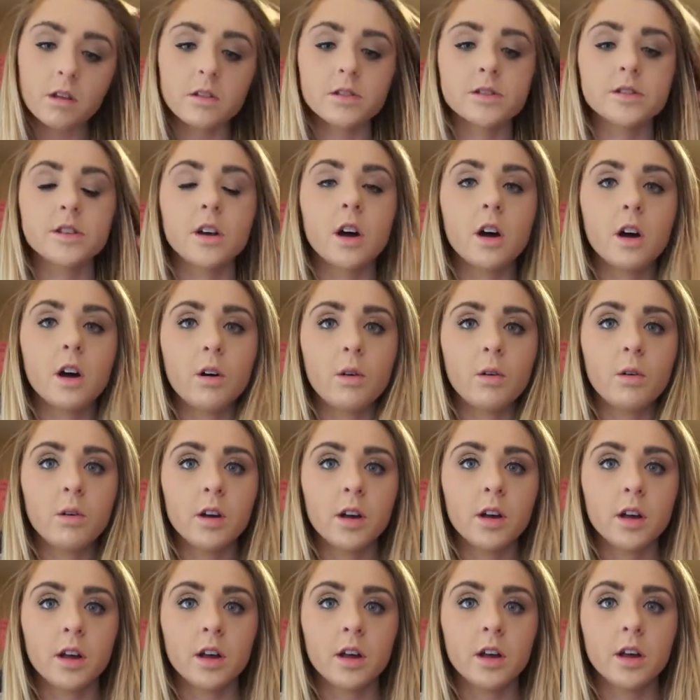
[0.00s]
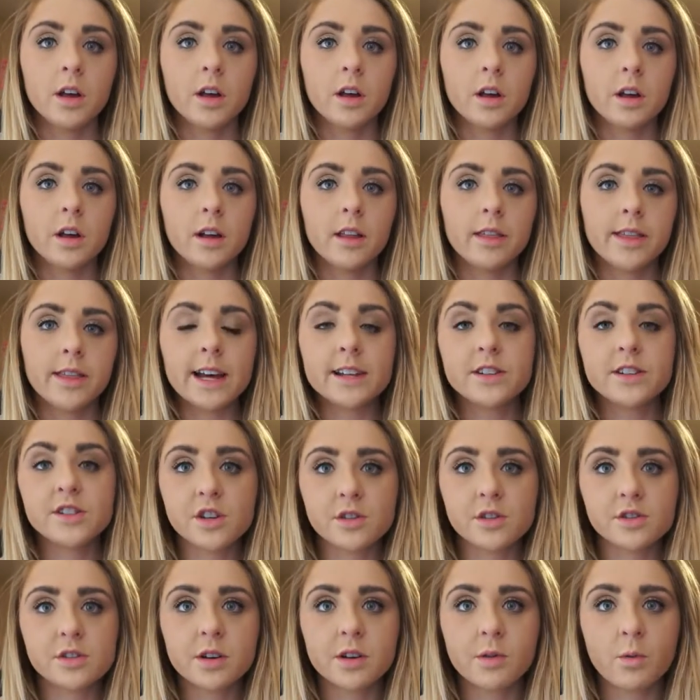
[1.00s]
So that's
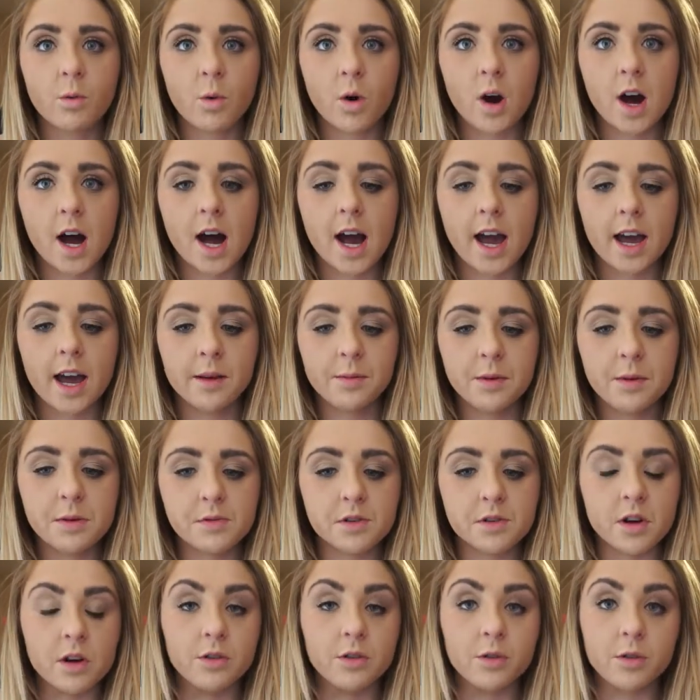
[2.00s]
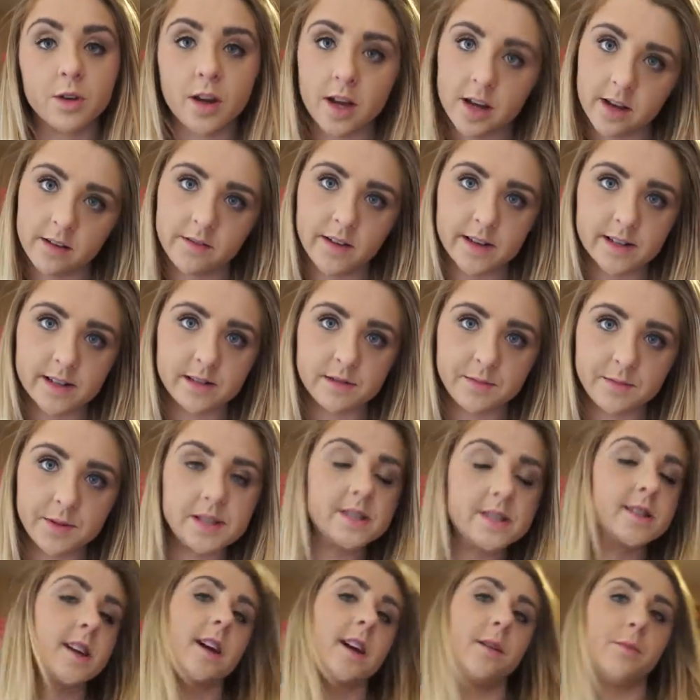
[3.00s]
usually why people go through cutting phases,
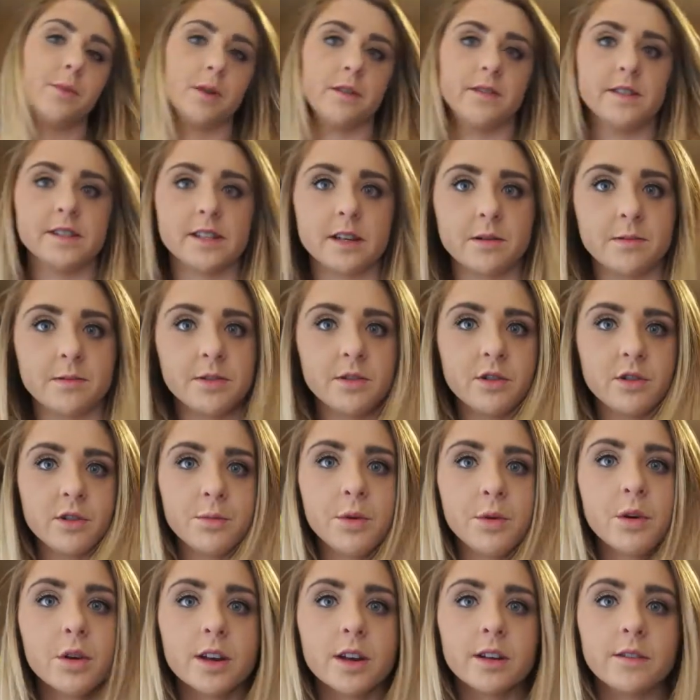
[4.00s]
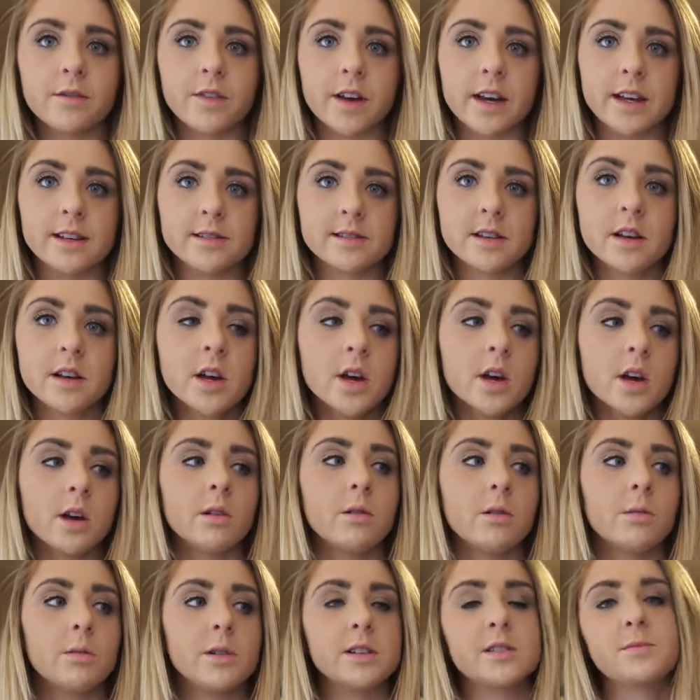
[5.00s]
because they had previously went through a bulking phase,
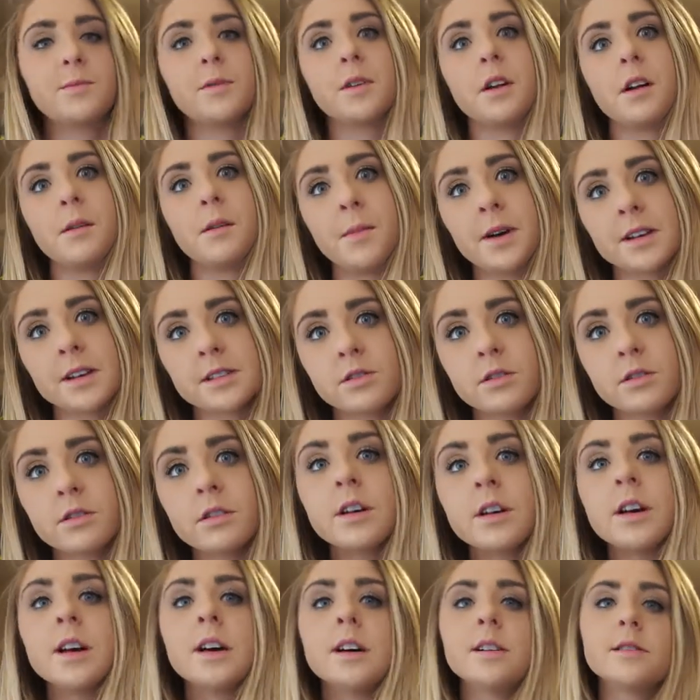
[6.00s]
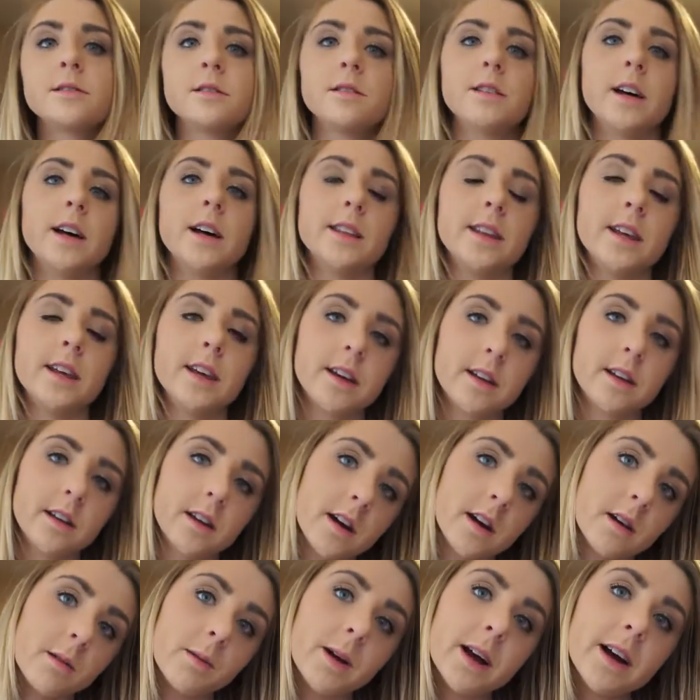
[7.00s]
which put on muscle so that they could
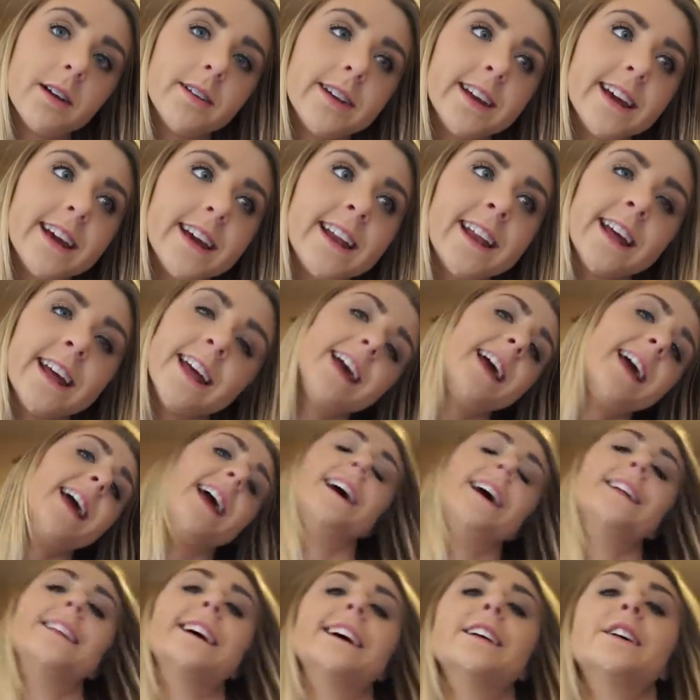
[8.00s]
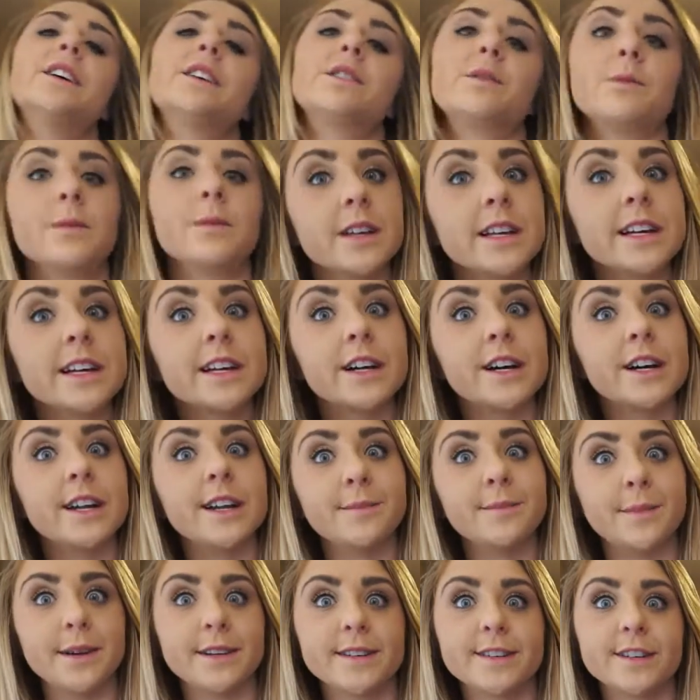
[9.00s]
cut around it, and they looked really good
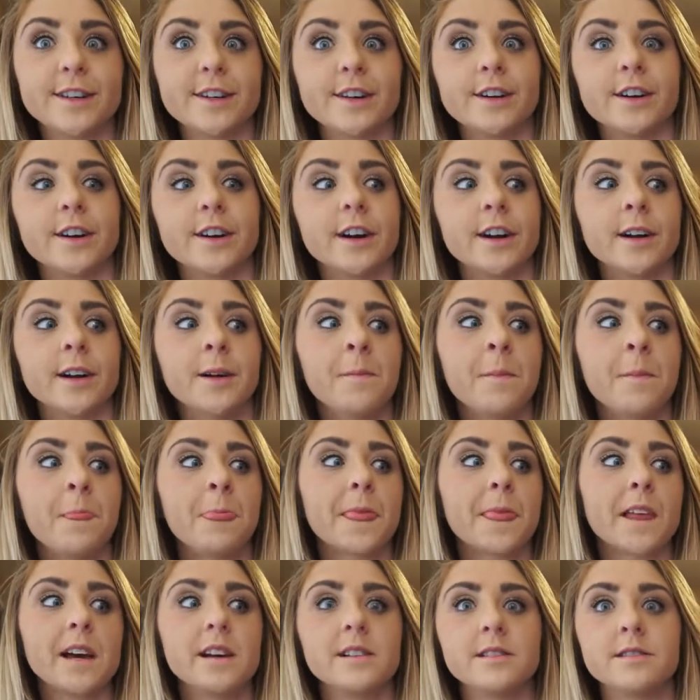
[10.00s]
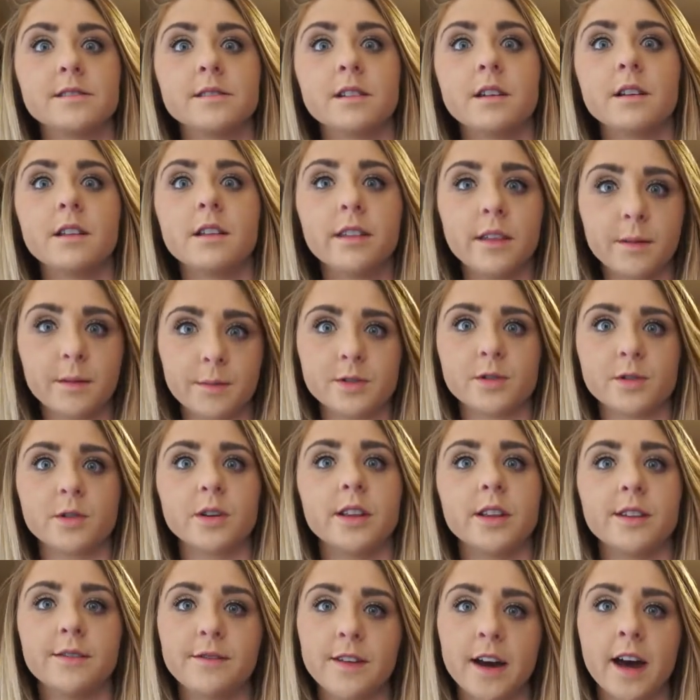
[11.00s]
and muscular because the
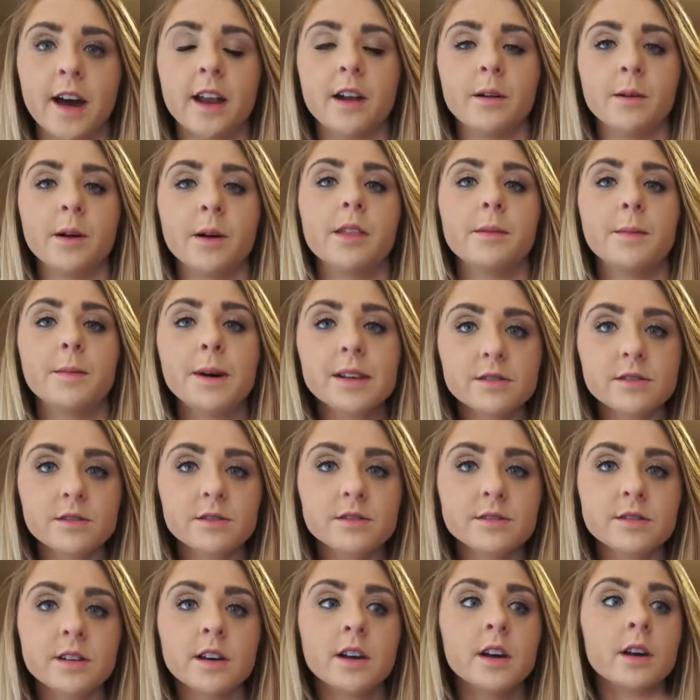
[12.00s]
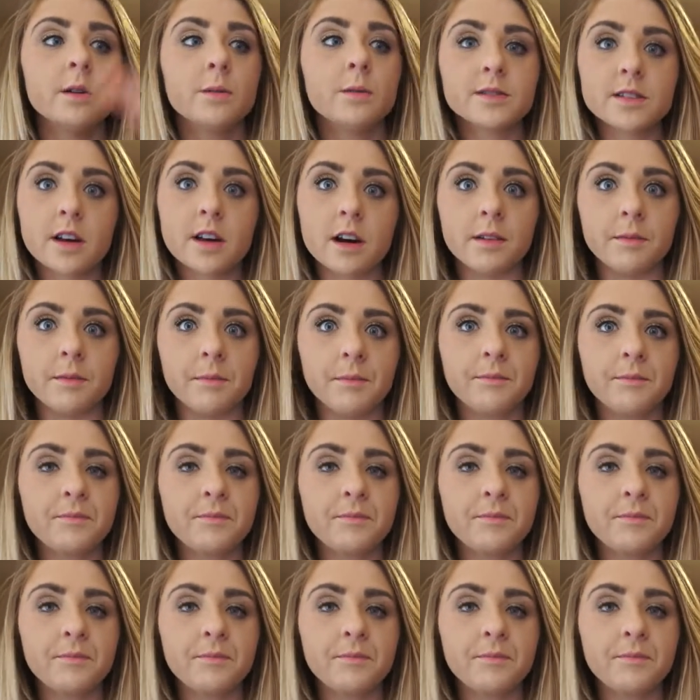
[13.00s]
majority of the fat around the muscles was gone.